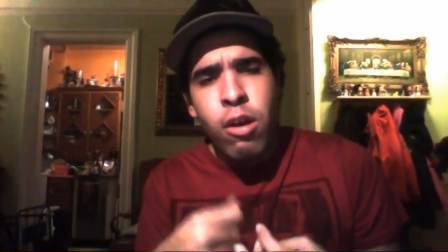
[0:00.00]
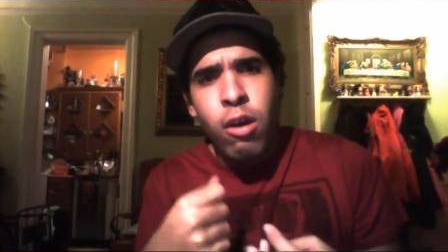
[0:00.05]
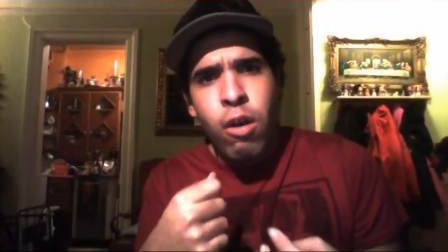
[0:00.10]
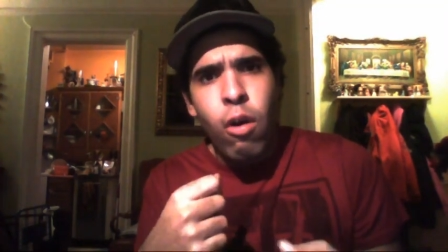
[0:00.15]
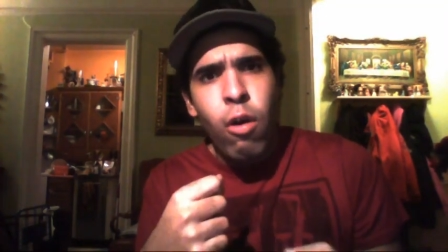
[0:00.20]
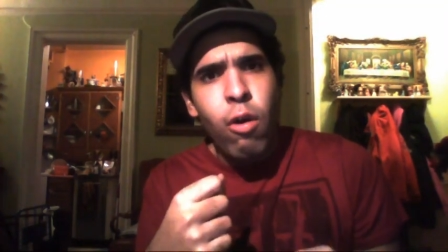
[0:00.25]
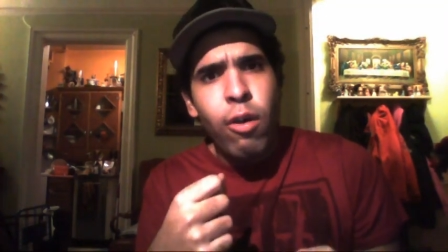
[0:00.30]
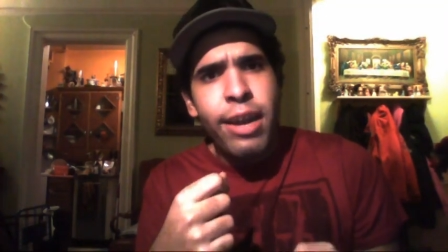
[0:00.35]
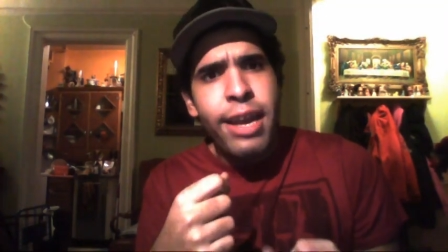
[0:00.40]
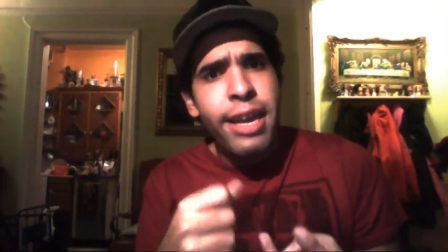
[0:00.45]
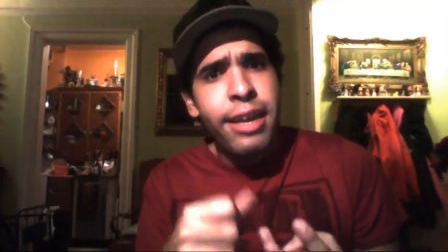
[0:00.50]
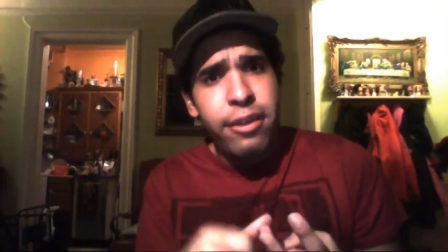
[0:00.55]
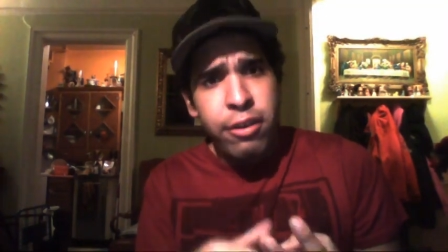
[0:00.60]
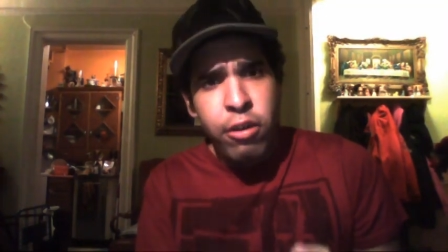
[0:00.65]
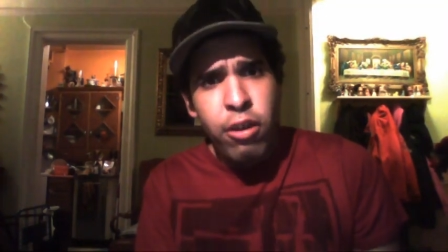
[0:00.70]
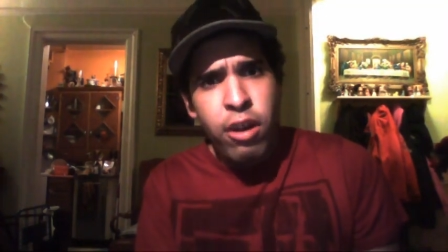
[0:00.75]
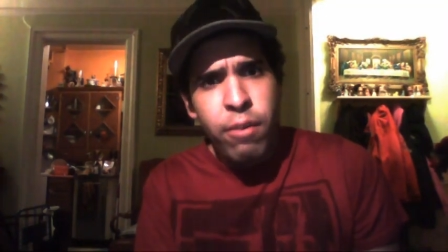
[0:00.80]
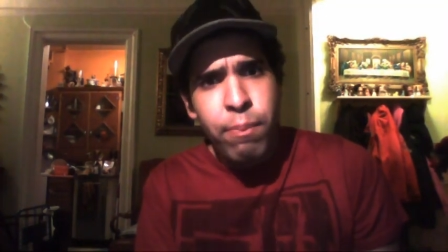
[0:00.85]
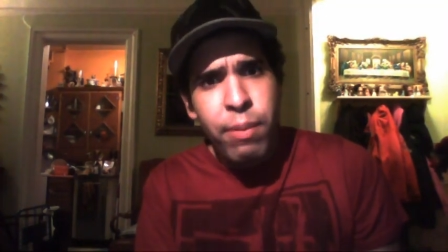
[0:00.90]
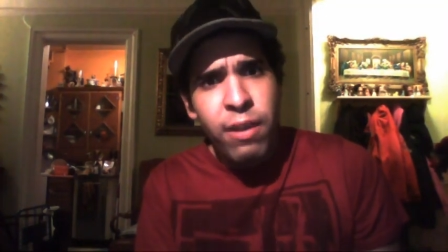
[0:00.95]
Or it
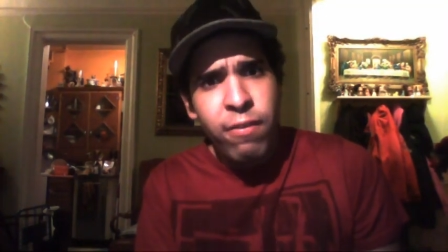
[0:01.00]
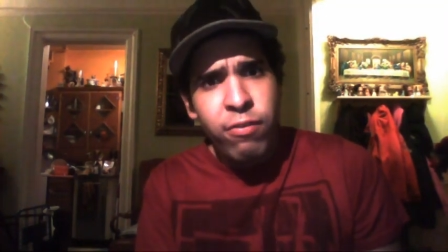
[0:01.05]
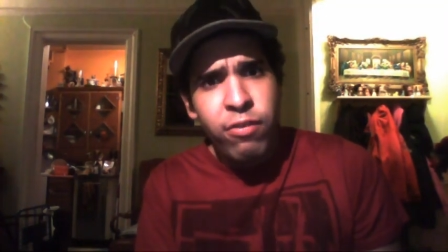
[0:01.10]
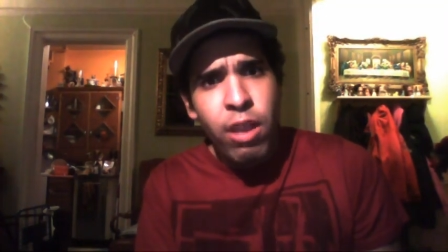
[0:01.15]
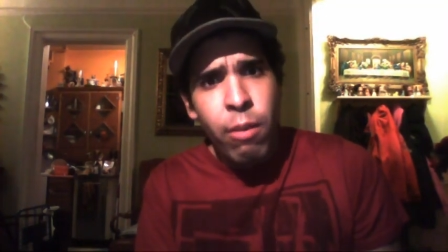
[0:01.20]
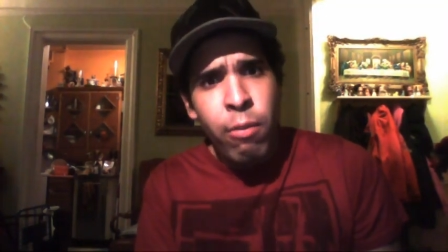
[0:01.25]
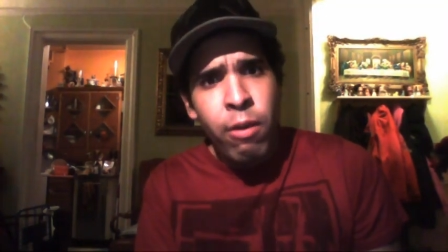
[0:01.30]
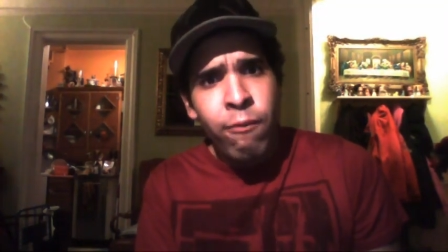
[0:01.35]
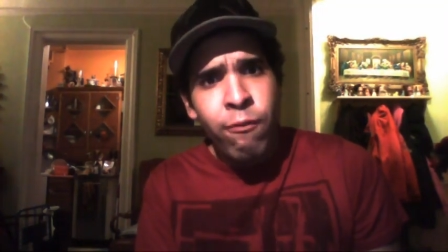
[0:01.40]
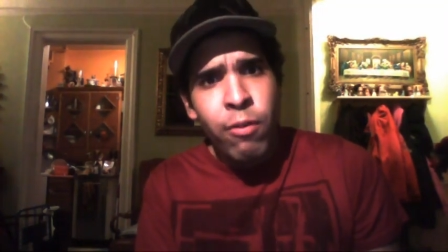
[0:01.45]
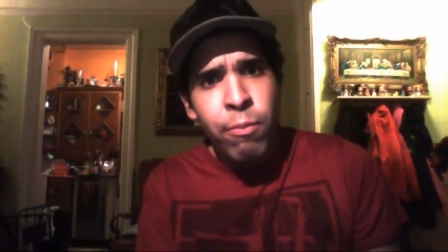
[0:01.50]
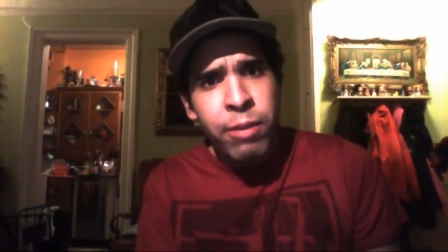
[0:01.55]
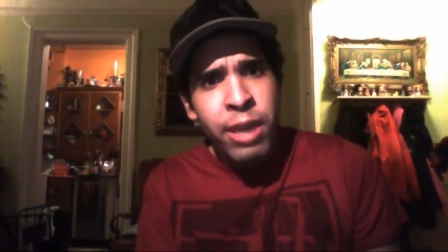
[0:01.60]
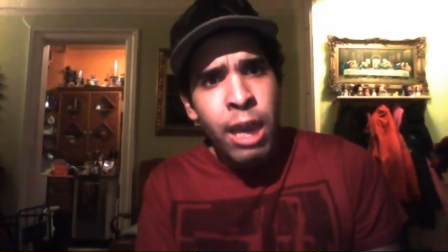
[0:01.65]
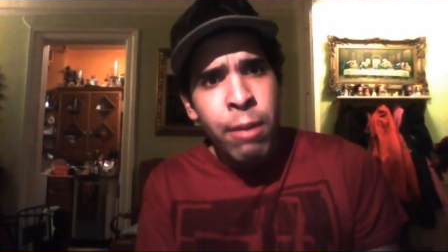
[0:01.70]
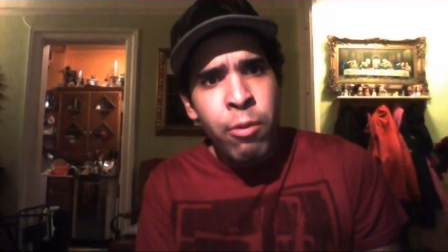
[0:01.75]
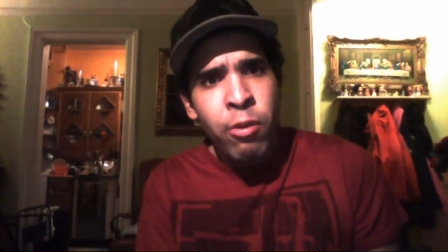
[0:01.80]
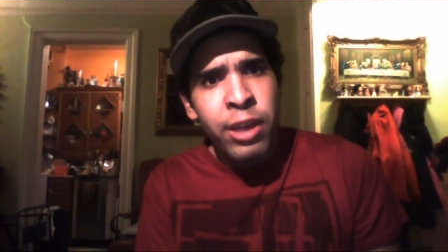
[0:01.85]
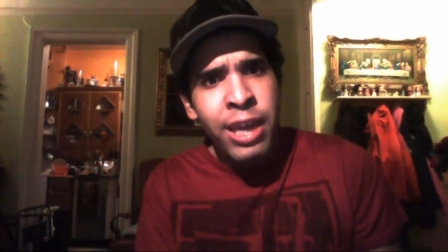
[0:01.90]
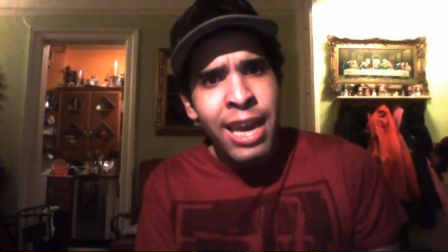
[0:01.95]
could be someone from
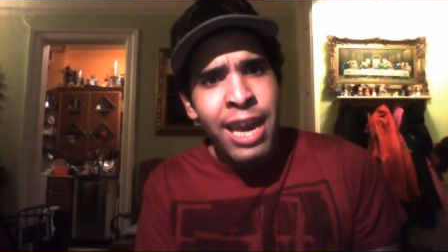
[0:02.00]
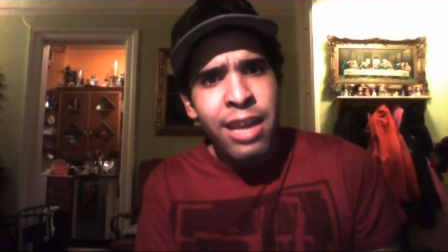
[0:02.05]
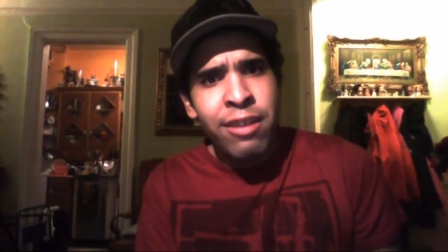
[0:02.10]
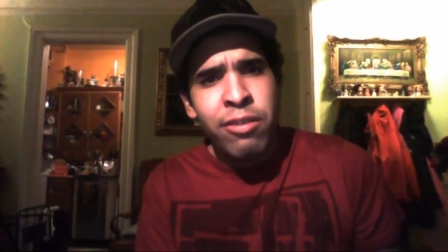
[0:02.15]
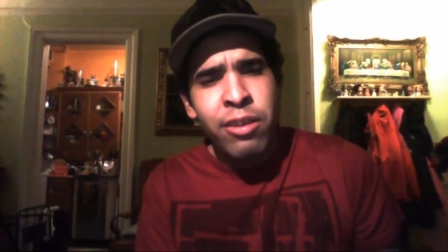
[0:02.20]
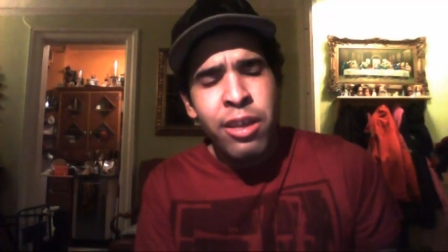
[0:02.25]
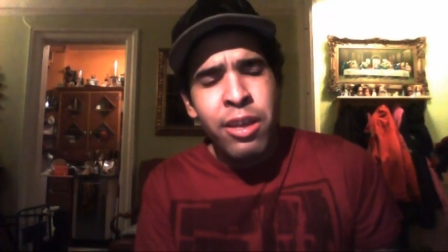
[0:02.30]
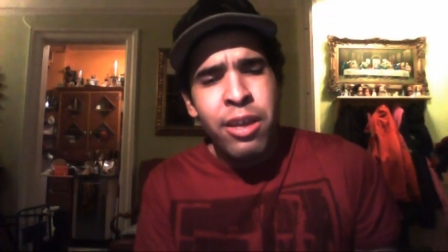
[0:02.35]
Gamergate